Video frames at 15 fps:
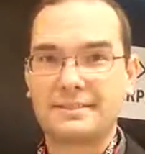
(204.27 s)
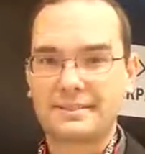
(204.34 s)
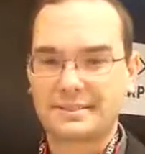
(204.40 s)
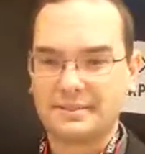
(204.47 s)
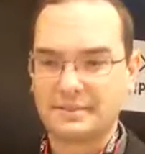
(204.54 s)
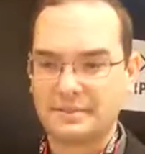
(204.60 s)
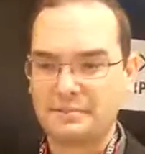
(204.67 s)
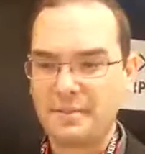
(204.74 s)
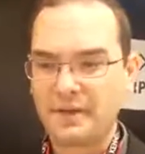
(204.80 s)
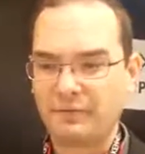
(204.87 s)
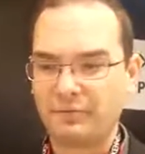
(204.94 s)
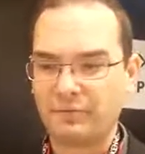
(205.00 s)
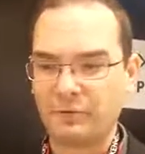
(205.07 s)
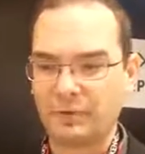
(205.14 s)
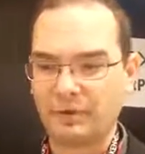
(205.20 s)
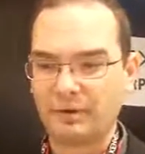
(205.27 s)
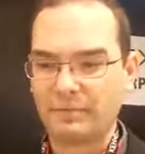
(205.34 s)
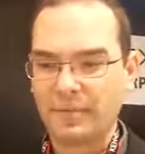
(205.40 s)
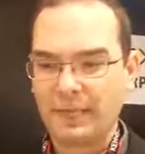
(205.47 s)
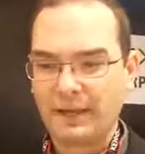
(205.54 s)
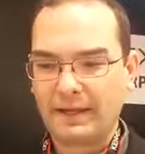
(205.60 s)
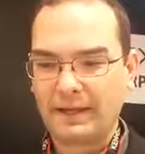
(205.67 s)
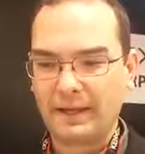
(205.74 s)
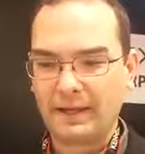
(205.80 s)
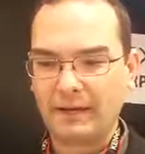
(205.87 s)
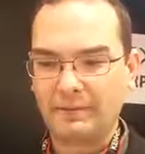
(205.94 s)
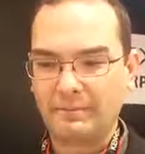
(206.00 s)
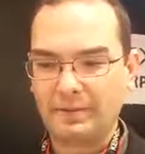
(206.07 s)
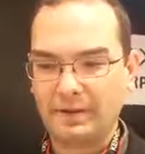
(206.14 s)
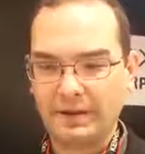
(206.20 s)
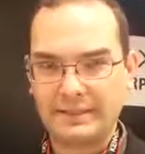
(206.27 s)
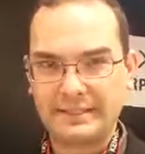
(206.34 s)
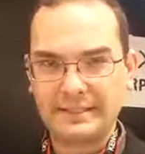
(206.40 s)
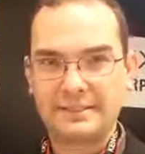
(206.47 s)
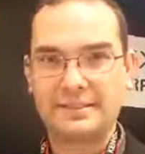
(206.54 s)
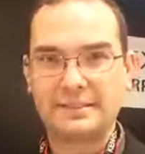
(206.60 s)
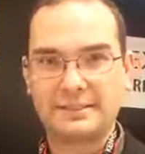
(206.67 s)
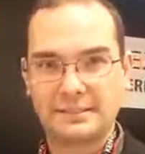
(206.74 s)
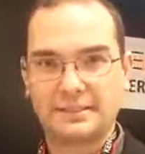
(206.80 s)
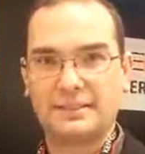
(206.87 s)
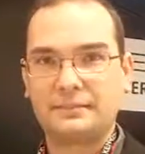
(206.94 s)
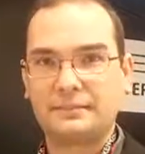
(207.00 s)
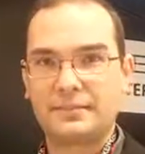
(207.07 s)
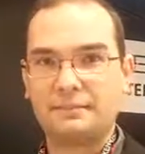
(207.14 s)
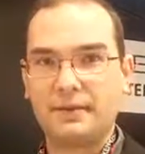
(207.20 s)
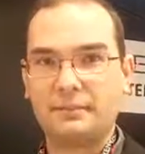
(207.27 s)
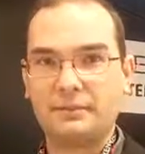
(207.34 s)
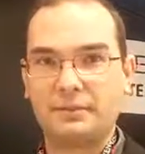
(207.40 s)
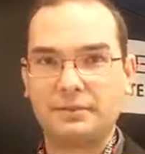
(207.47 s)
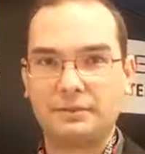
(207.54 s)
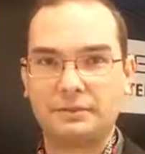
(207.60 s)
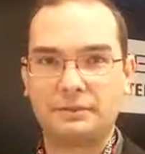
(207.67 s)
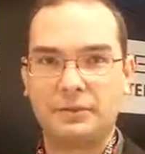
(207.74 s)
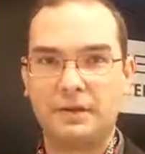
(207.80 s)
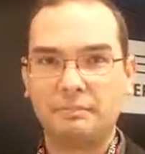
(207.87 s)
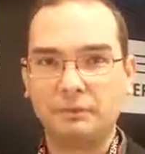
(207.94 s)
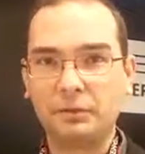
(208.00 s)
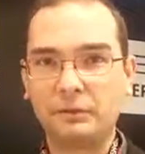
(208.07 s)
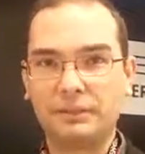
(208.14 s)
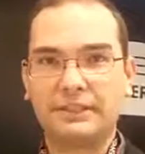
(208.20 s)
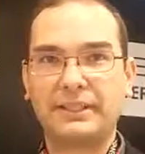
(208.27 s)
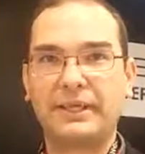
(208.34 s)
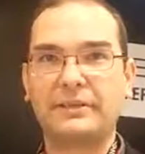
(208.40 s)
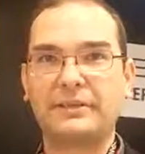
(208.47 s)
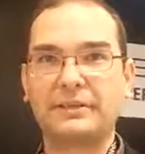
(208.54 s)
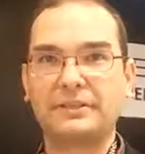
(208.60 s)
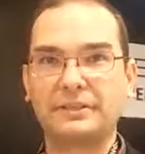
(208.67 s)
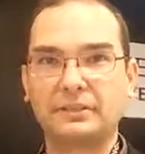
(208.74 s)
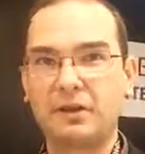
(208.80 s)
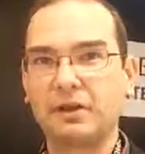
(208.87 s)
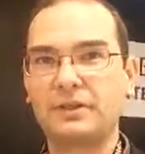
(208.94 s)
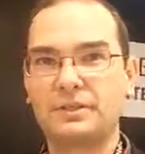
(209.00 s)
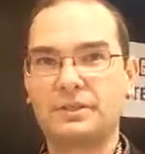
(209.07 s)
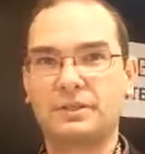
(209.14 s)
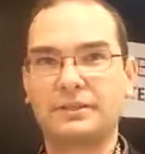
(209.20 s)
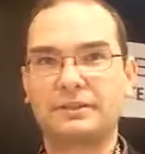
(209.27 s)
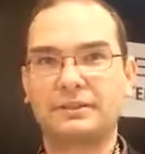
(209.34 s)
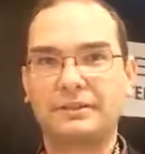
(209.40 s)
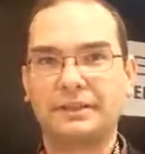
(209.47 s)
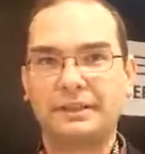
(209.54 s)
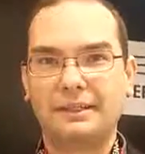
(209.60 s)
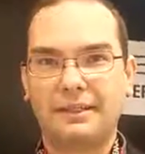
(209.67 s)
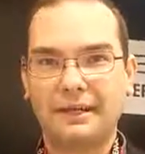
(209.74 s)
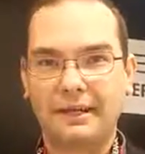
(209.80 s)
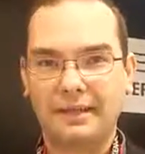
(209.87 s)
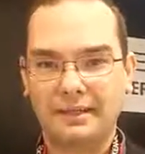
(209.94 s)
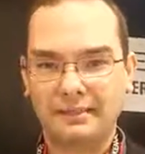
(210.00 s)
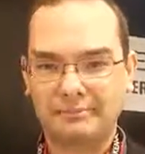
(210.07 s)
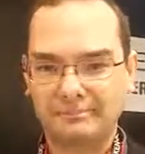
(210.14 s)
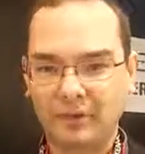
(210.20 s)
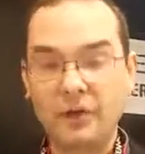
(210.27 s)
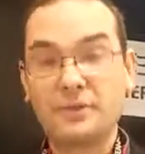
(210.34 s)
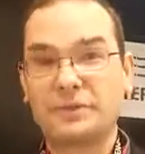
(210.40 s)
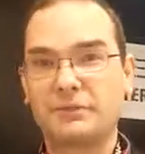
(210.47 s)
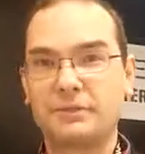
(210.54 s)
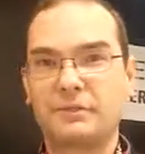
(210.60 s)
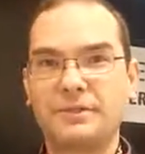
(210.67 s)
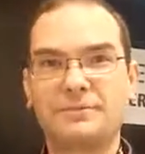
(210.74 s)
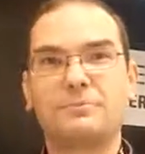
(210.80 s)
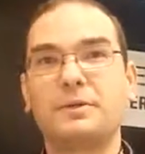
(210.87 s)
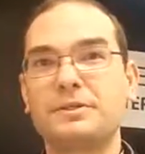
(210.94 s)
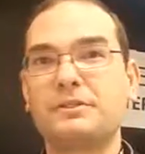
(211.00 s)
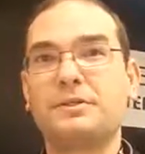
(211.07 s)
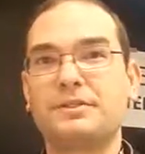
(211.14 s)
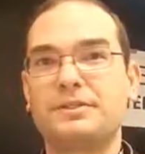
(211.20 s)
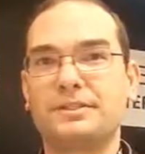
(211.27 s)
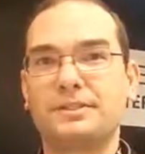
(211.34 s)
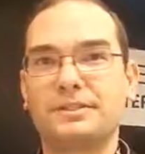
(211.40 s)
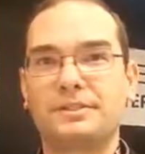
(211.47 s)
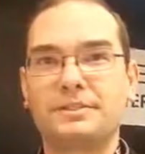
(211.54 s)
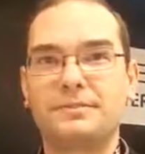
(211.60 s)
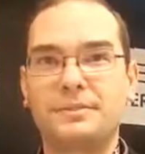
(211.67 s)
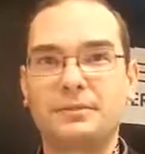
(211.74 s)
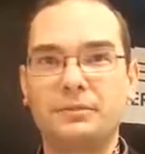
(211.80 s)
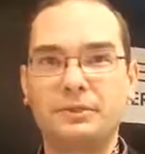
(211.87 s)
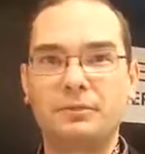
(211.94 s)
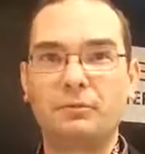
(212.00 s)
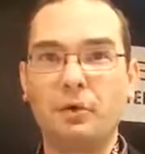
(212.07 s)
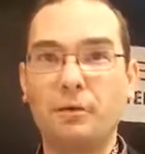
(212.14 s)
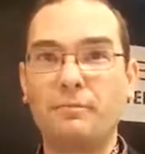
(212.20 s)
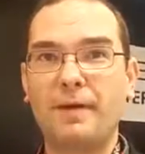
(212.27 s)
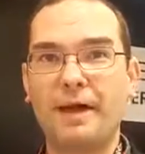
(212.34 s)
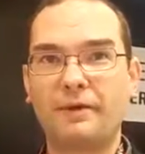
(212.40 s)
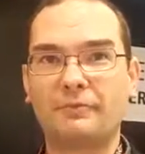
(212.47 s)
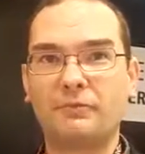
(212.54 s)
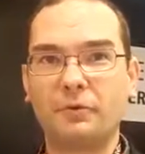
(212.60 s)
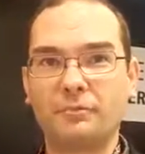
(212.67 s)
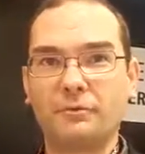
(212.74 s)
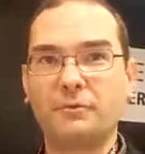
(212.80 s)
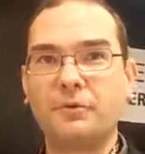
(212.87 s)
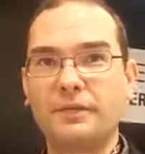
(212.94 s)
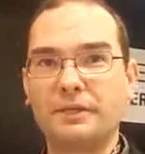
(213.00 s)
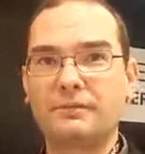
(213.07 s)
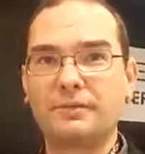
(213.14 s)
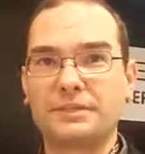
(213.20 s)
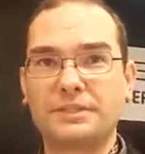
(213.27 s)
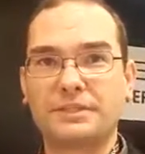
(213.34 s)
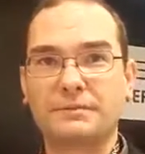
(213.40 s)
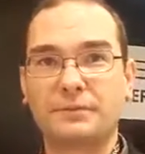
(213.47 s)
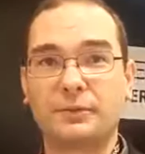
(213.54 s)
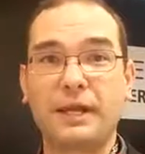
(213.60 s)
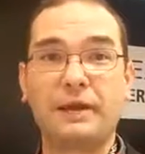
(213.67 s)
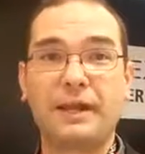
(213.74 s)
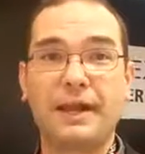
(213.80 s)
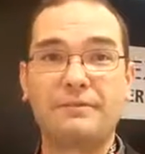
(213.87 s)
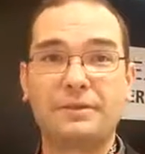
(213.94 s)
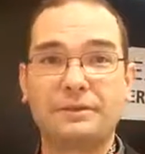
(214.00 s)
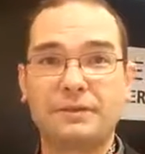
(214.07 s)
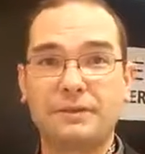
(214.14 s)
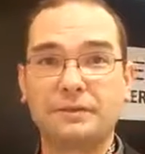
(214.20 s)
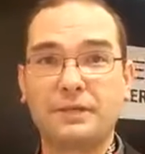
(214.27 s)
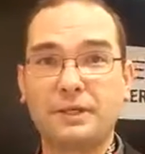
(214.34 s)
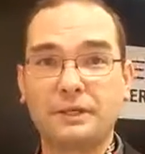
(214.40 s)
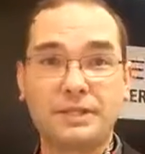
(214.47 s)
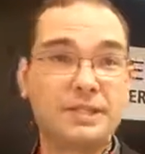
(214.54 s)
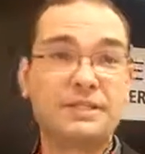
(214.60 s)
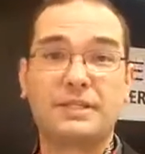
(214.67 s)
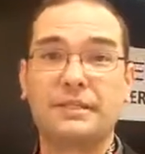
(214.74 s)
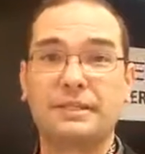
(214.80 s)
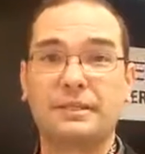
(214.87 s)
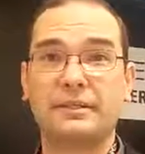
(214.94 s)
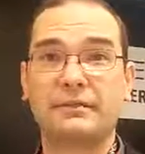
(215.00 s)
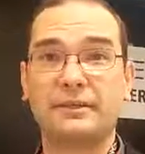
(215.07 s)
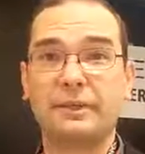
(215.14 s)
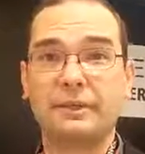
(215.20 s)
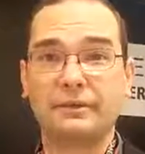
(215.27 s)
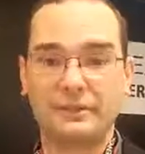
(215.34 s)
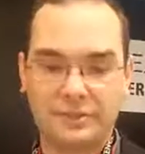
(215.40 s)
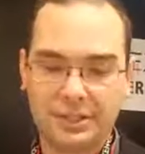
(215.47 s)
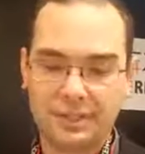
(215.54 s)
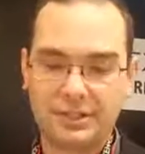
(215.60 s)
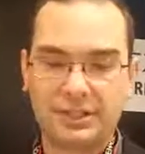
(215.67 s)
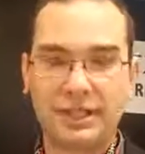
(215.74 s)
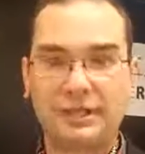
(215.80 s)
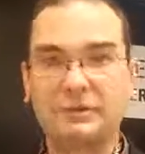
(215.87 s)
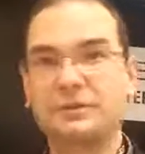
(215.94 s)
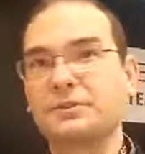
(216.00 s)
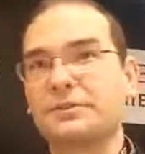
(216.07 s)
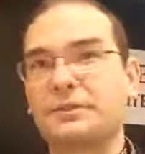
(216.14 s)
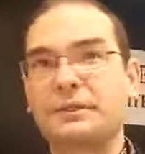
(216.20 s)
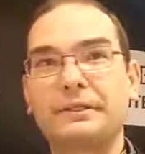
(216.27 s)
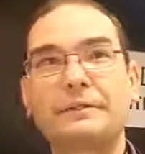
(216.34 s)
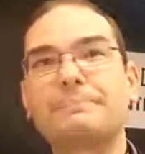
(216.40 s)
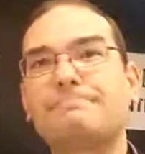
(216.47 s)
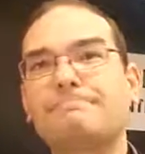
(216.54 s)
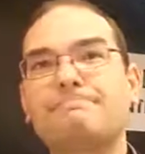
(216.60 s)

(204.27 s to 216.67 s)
It's meant for existing systems to be able to pull together into larger footprints, much larger systems, so you can roam back and forth between the different systems without having to change anything in the radio, and change channels or anything.